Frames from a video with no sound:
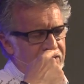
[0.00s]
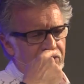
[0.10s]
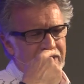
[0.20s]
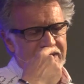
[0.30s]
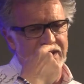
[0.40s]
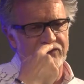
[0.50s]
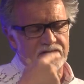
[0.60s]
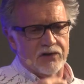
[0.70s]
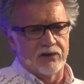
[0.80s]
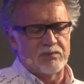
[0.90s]
great deal of
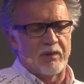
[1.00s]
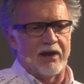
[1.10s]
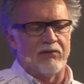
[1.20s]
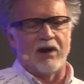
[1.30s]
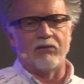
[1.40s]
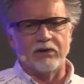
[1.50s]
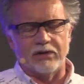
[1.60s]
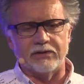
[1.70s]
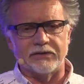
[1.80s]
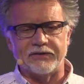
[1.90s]
church background.
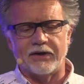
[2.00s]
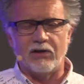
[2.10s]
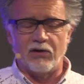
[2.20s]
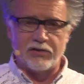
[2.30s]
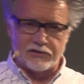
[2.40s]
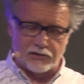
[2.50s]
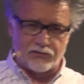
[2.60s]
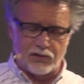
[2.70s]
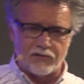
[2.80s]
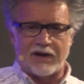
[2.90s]
Uh, others of
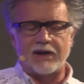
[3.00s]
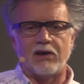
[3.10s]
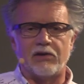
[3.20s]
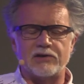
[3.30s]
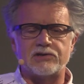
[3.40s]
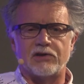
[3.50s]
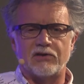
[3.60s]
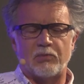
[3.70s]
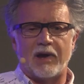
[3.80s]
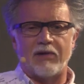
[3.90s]
you have had a lot of
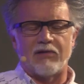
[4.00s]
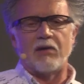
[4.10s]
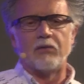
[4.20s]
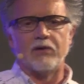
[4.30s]
church background,